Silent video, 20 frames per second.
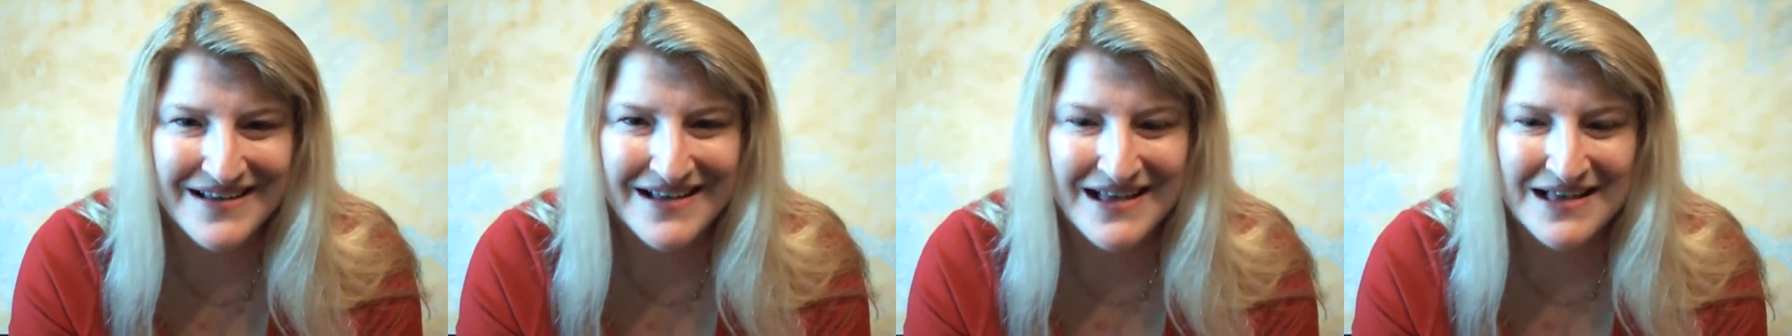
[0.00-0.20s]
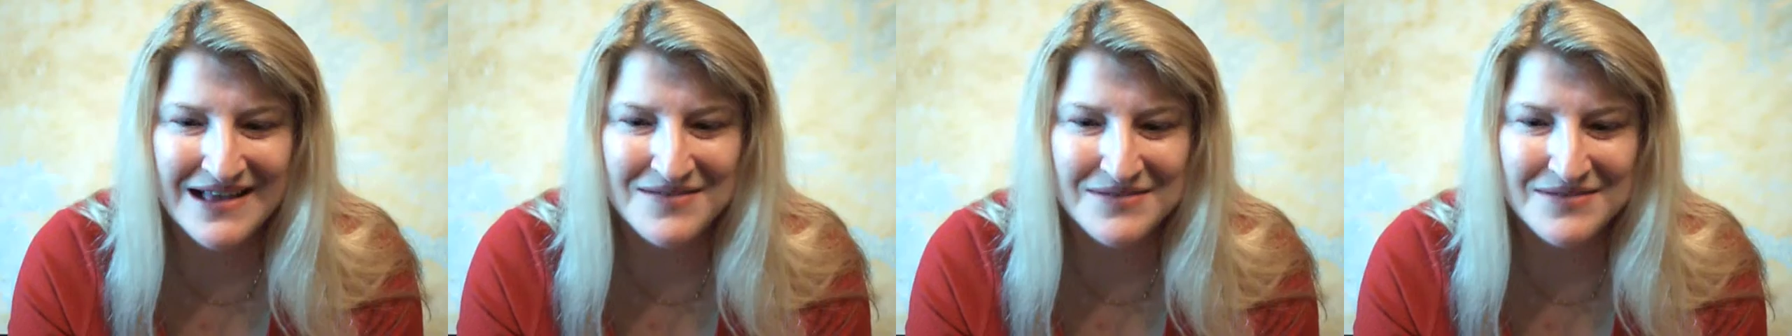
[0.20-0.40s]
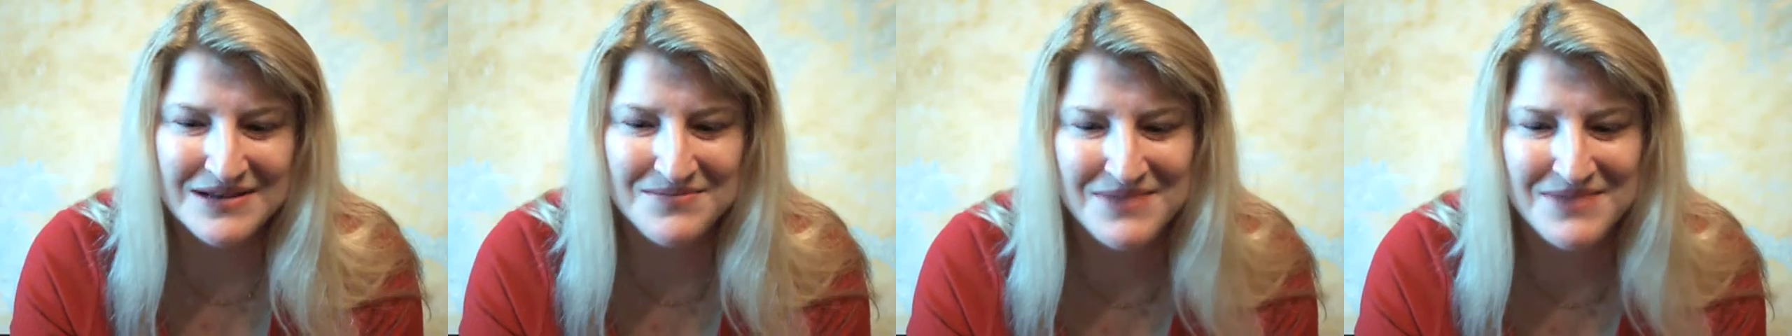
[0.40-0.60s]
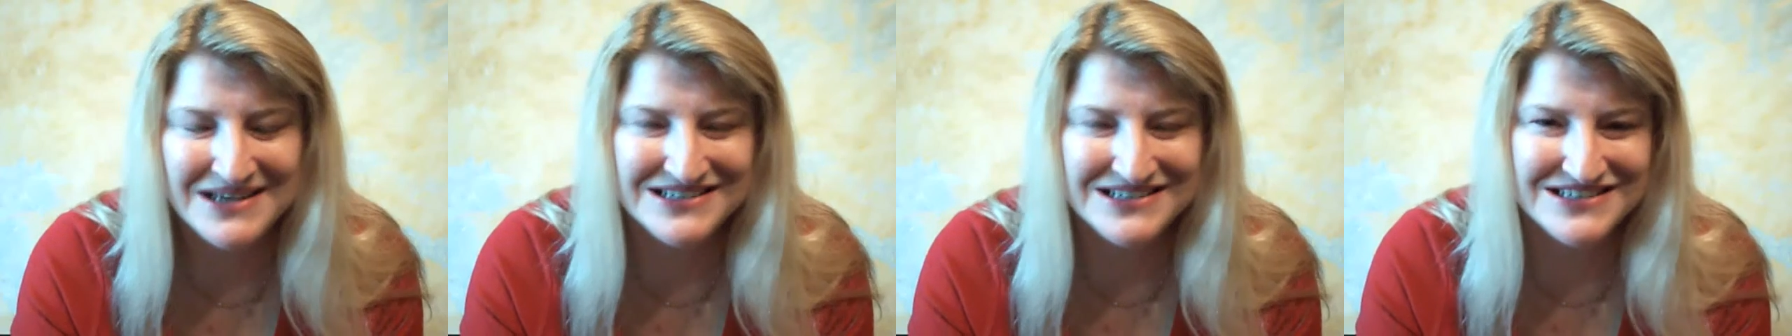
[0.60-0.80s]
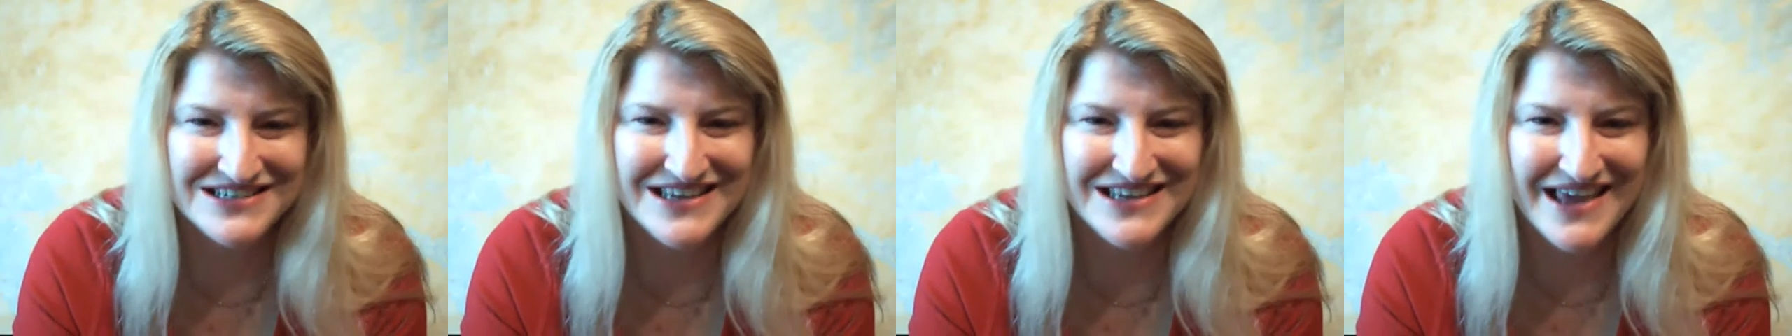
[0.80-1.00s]
And it
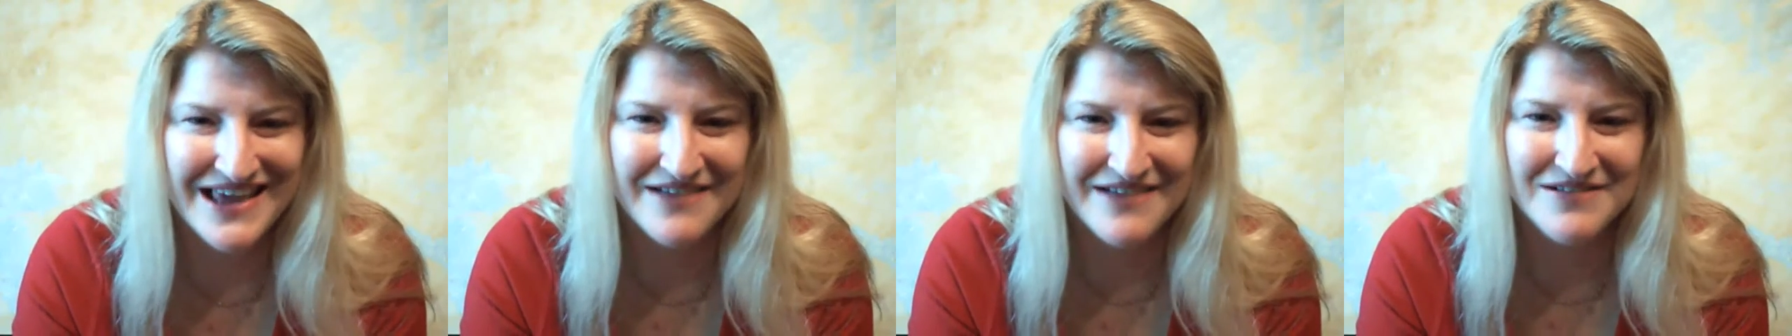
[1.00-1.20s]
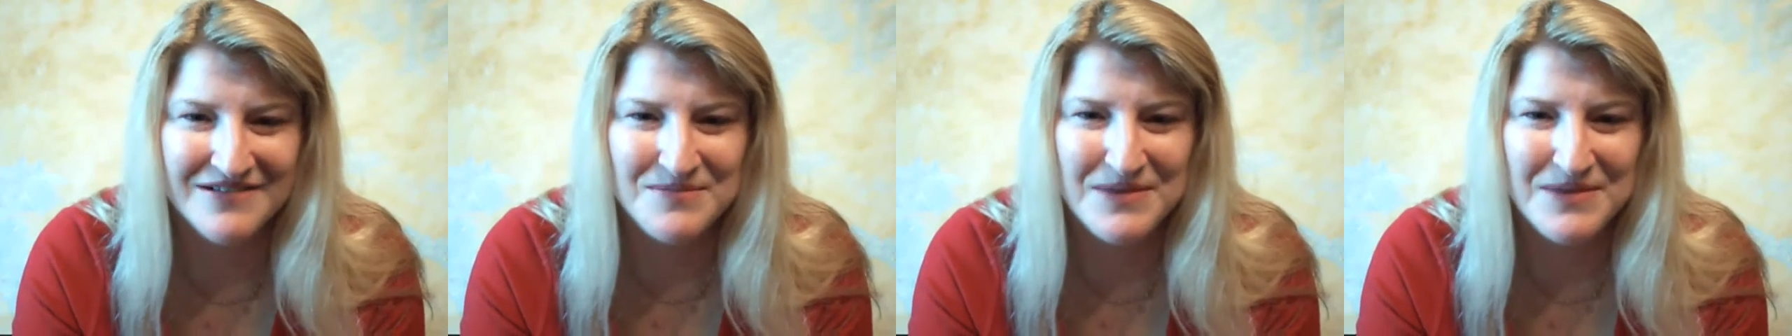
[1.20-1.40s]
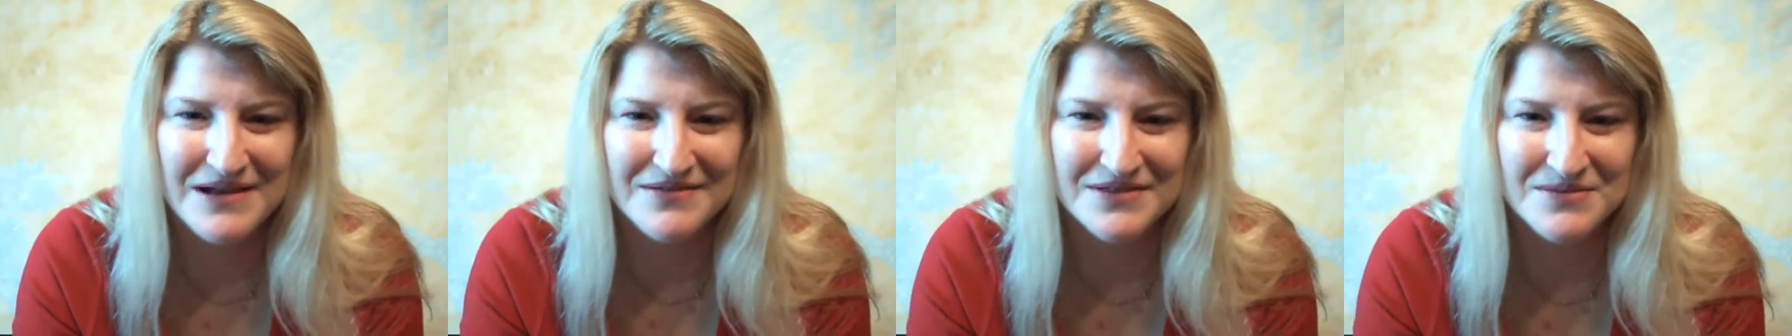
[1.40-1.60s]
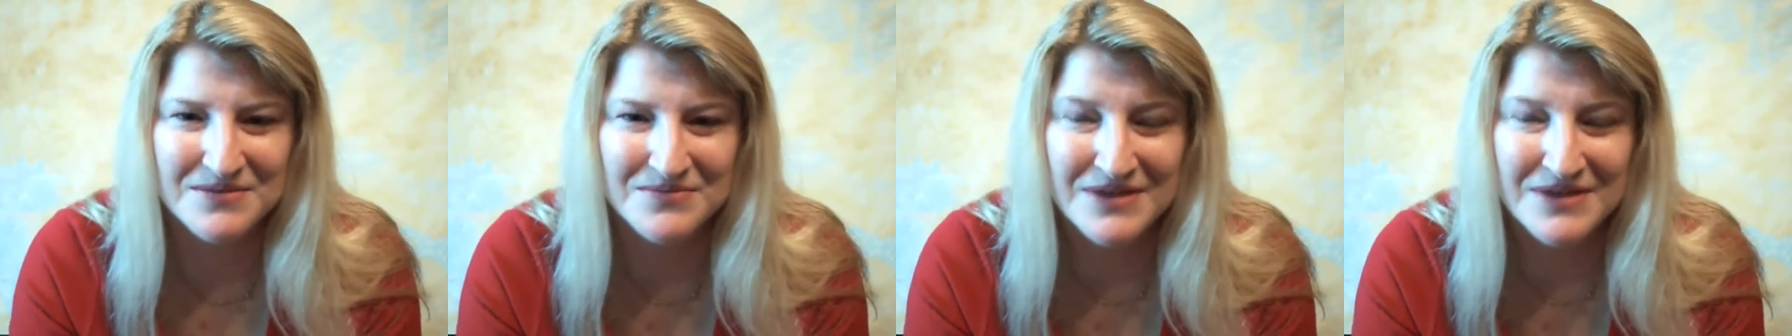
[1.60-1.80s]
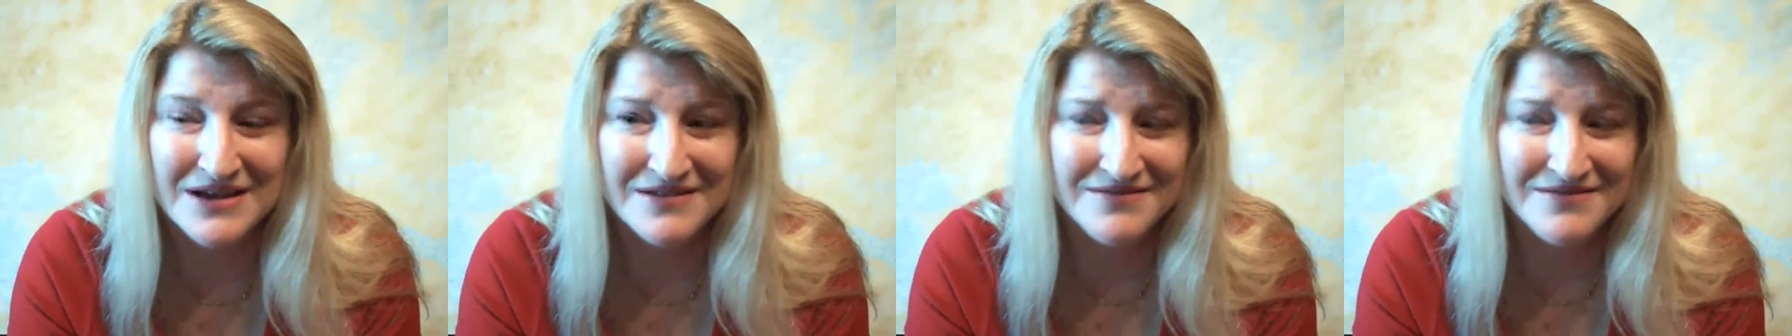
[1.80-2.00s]
makes you care about them,